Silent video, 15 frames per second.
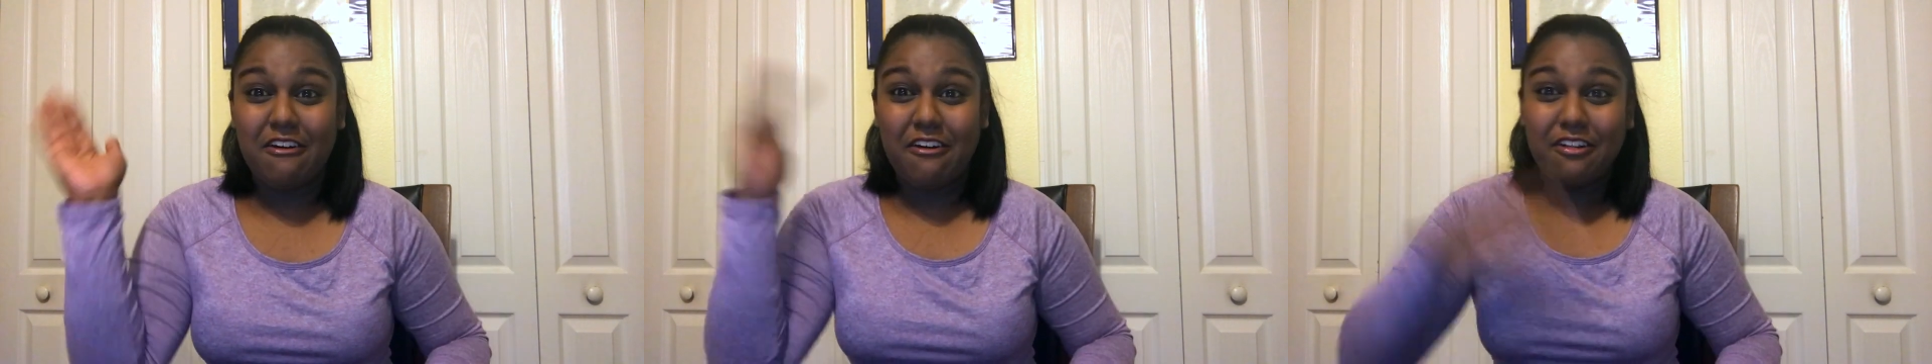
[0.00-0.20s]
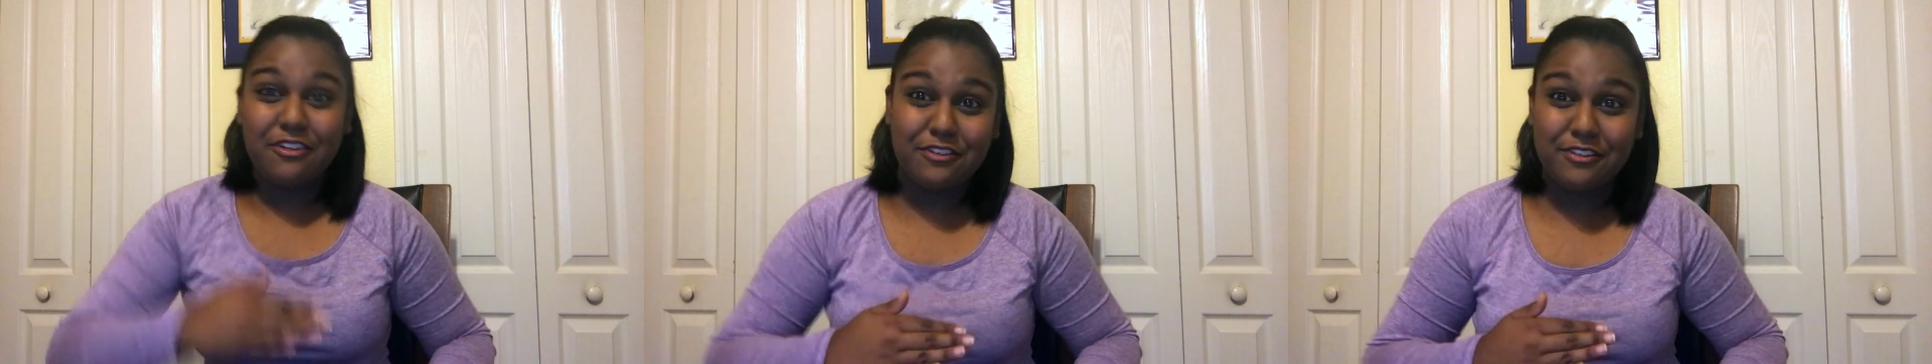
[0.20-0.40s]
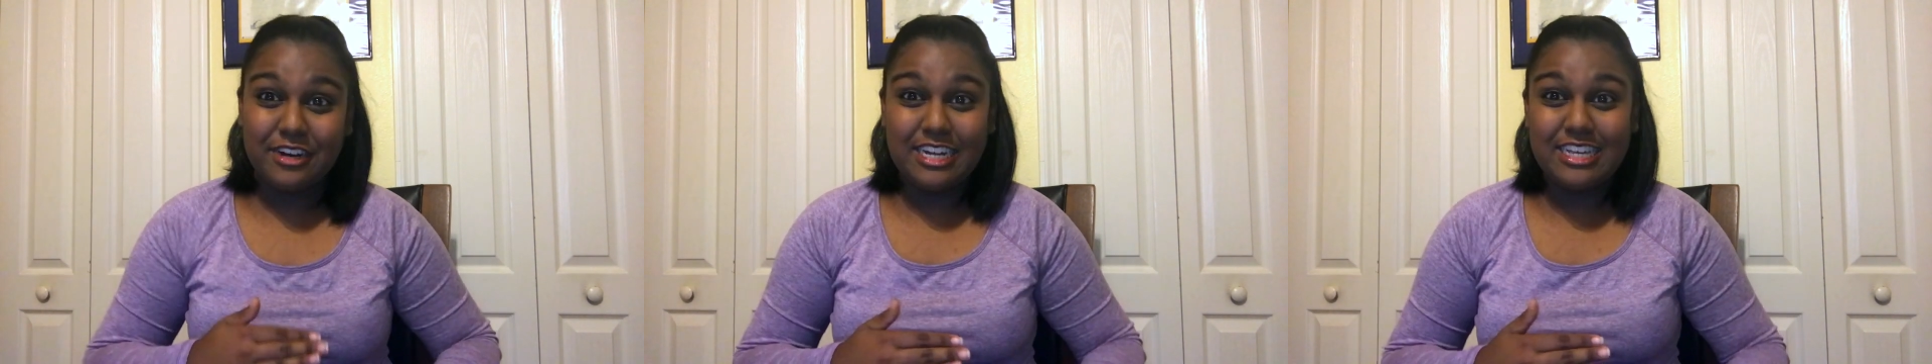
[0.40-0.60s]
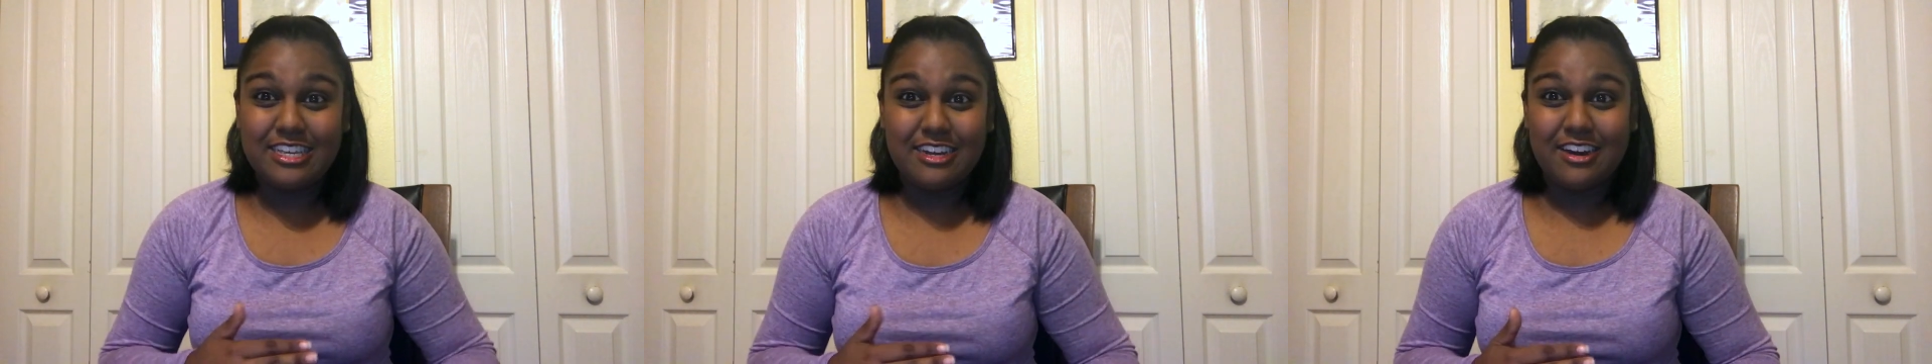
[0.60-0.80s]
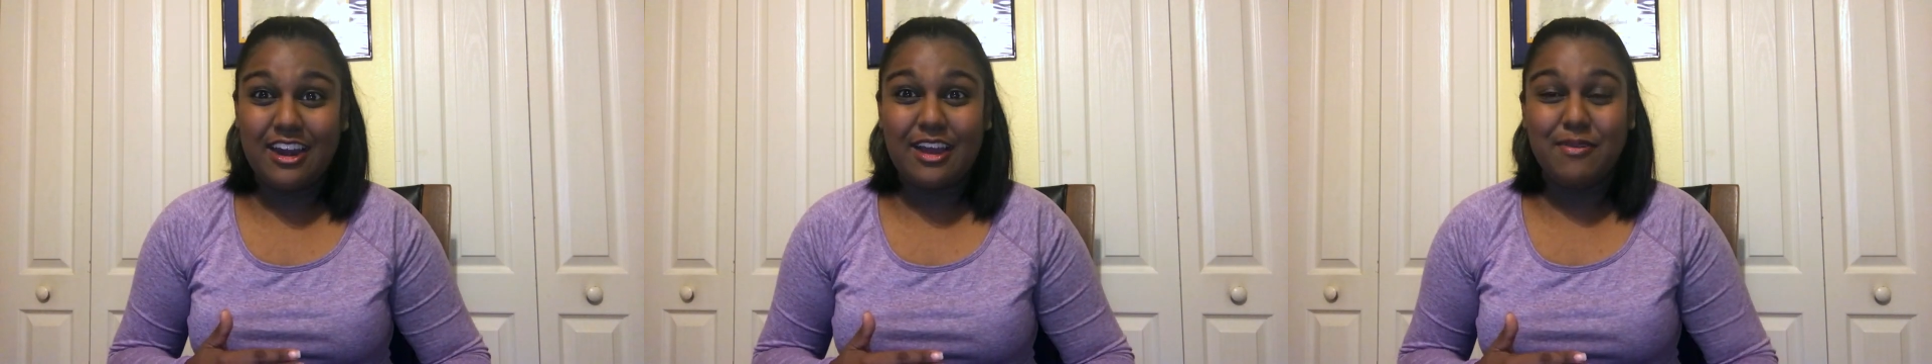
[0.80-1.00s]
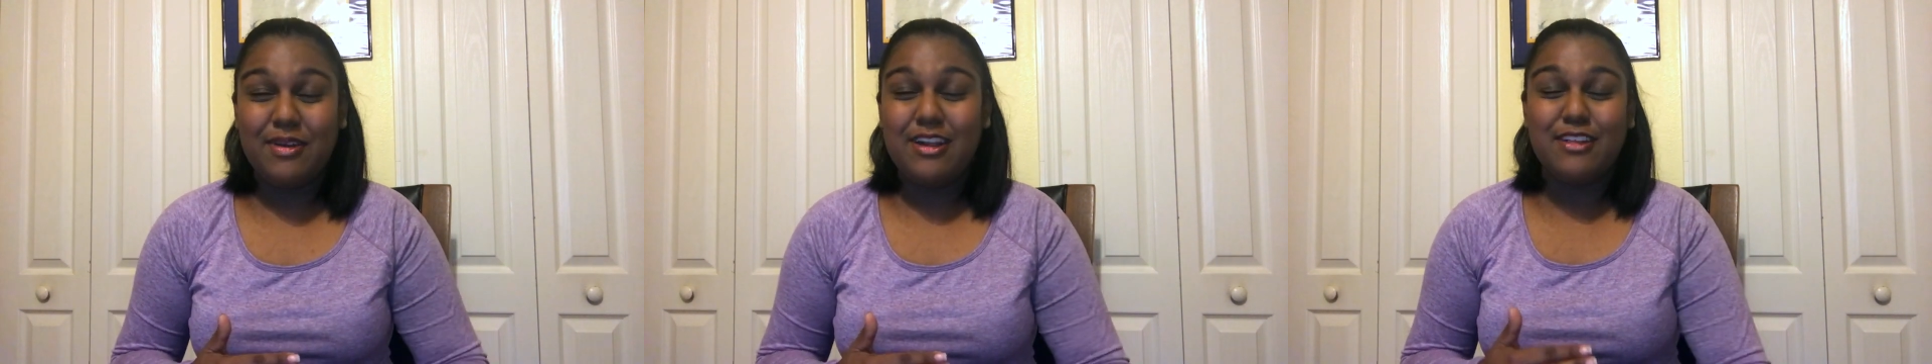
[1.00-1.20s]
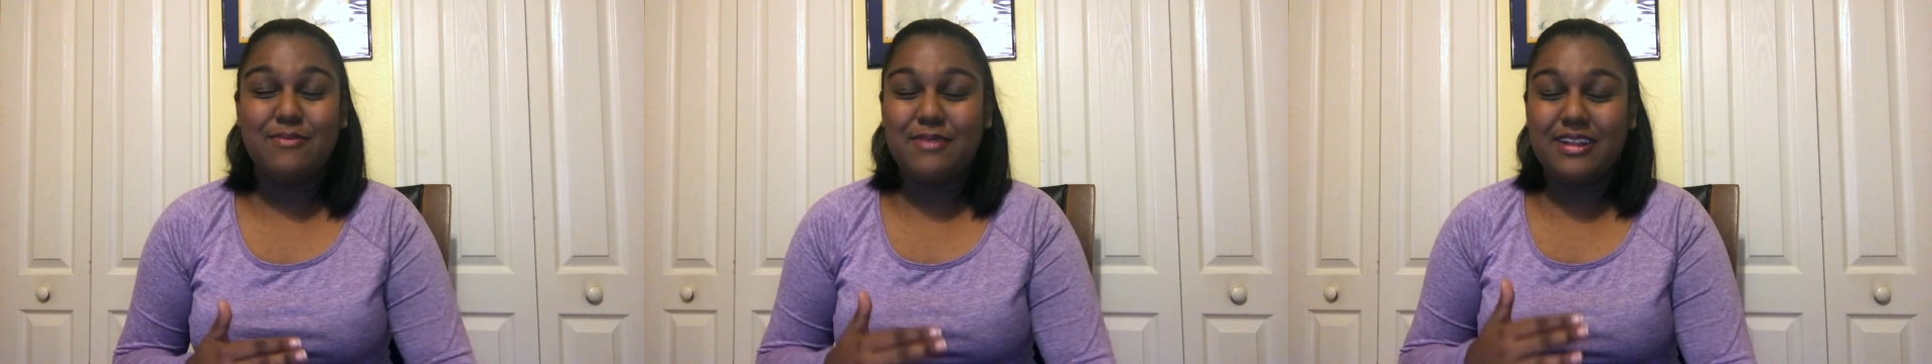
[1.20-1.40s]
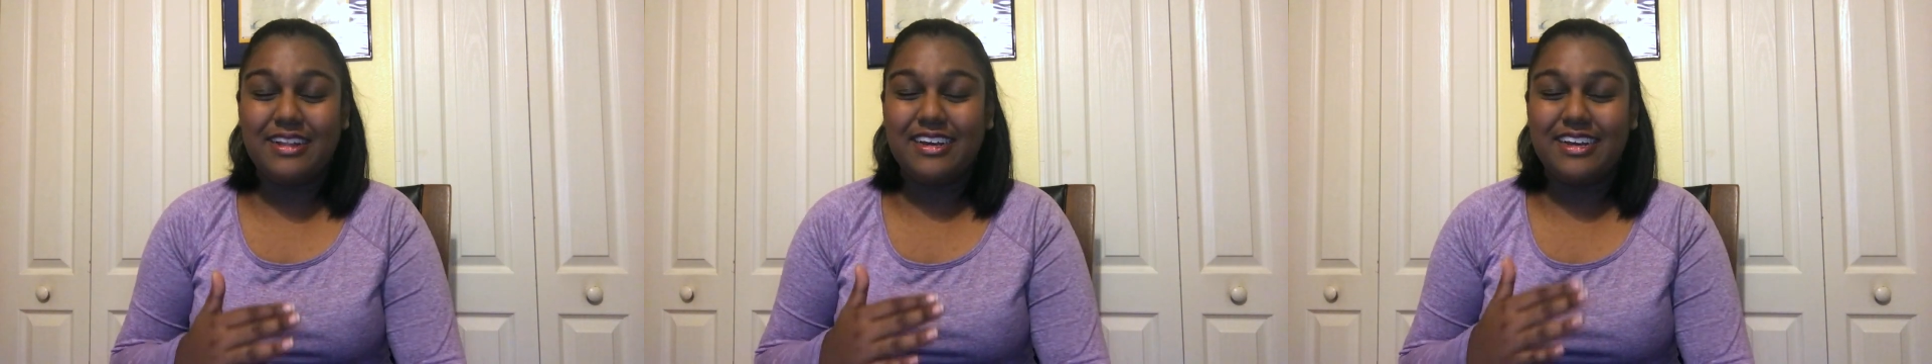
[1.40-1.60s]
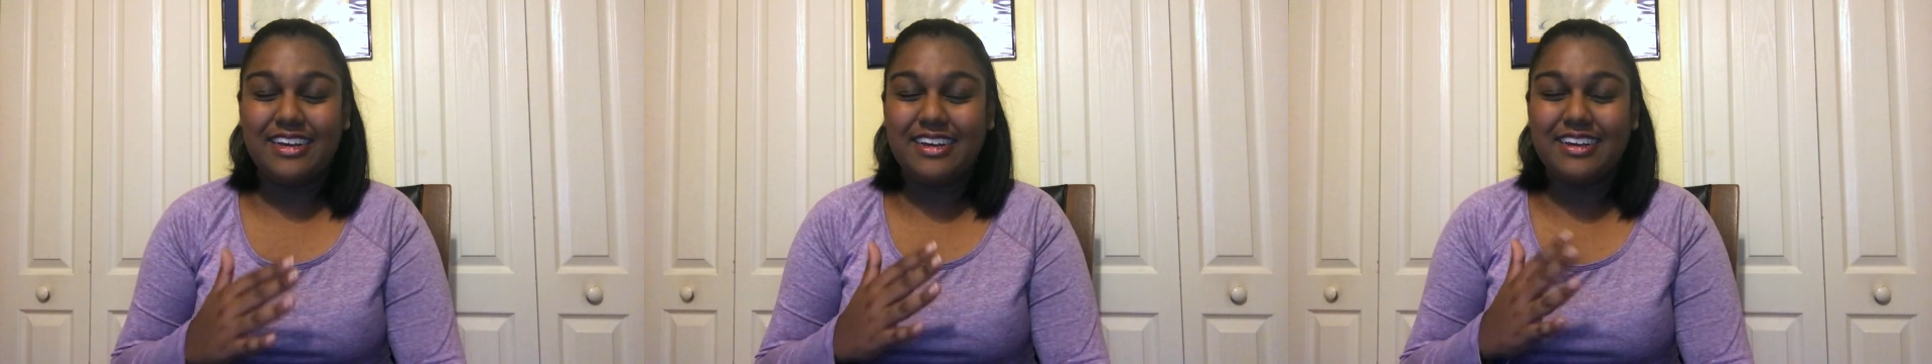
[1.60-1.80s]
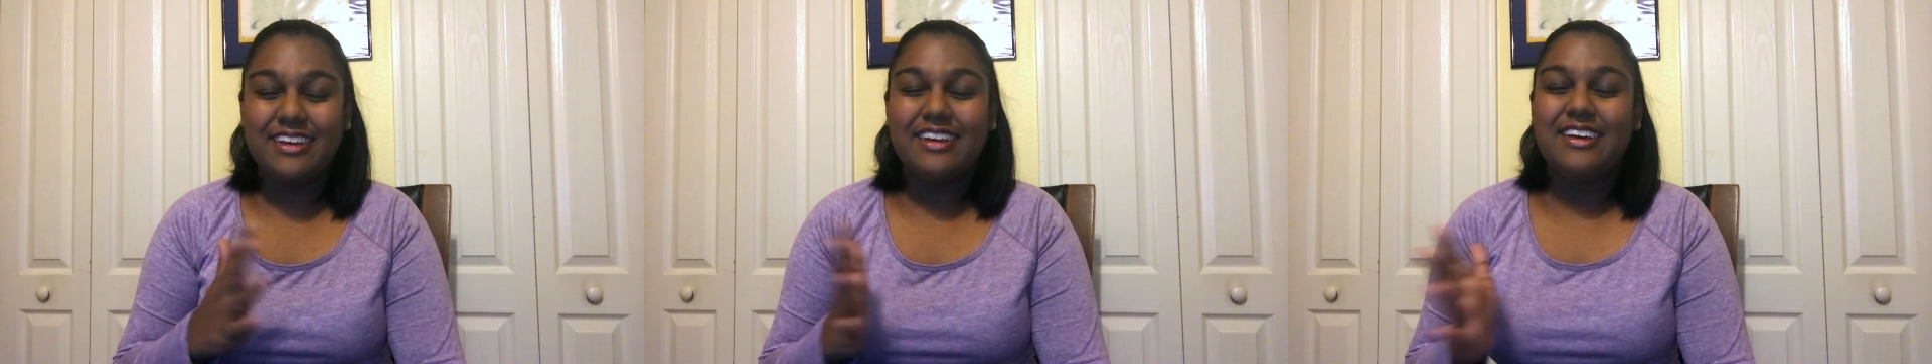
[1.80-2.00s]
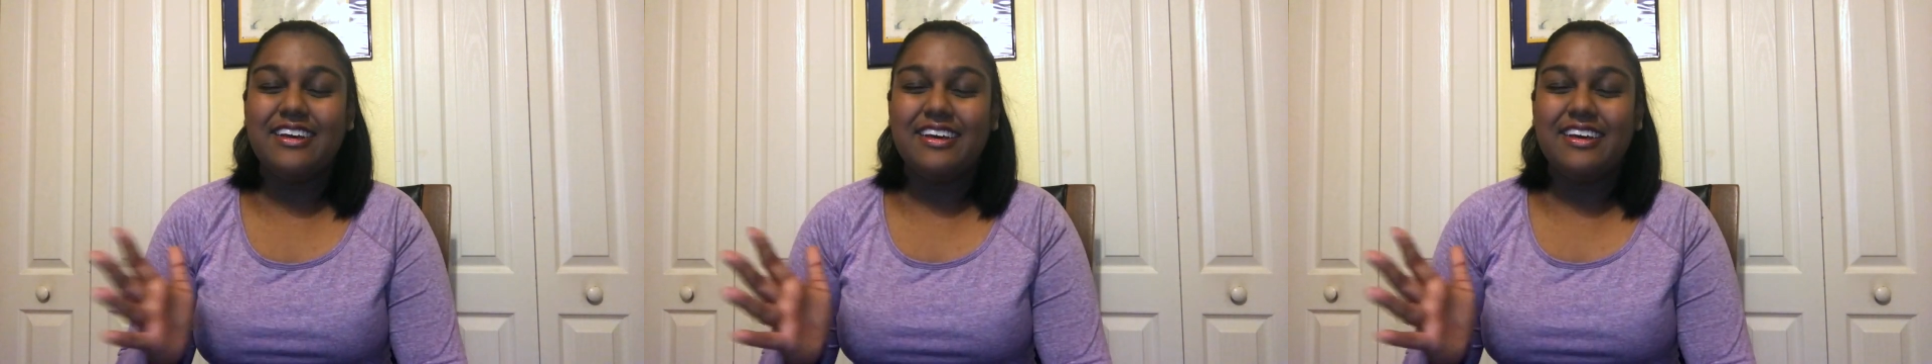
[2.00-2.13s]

all over Instagram and it's been like